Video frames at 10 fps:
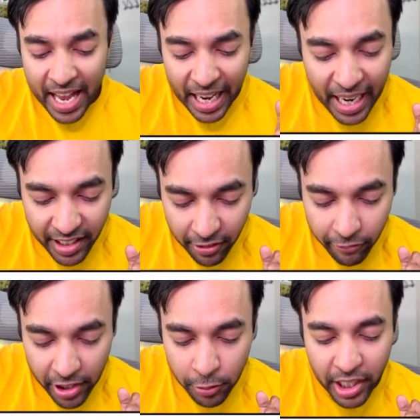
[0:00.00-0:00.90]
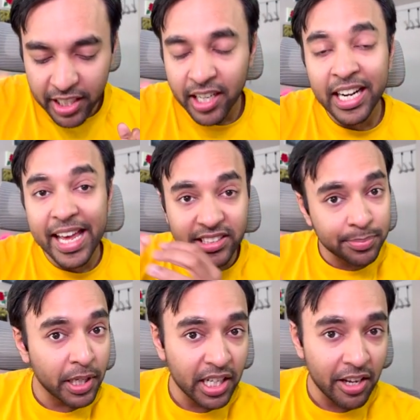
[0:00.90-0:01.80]
And when you get at an
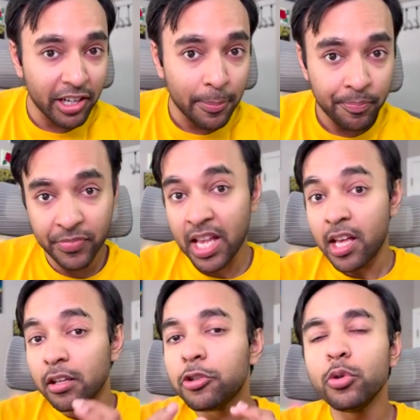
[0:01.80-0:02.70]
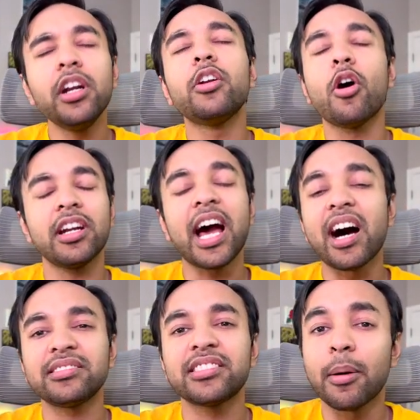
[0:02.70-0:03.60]
expert level, you are not
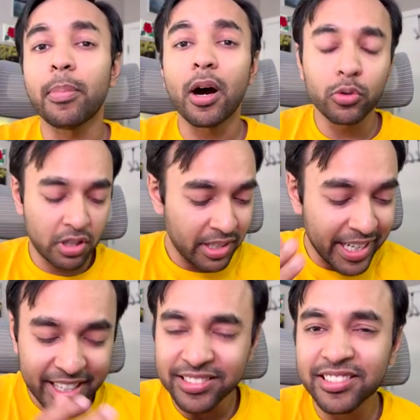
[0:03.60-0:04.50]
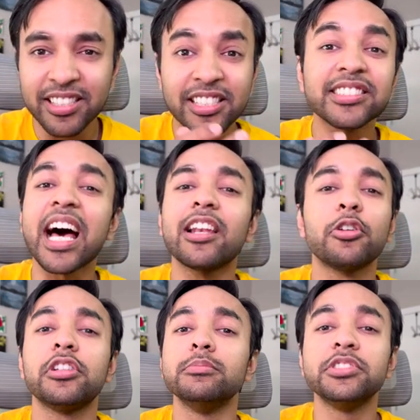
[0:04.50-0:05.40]
asked about data structures,
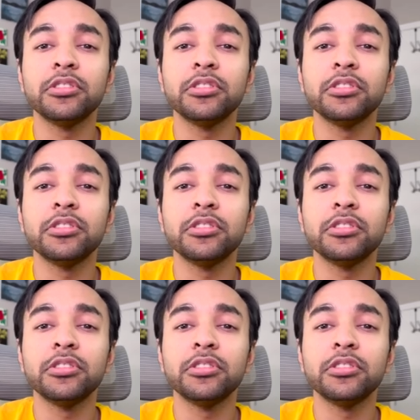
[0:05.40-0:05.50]
algorithms.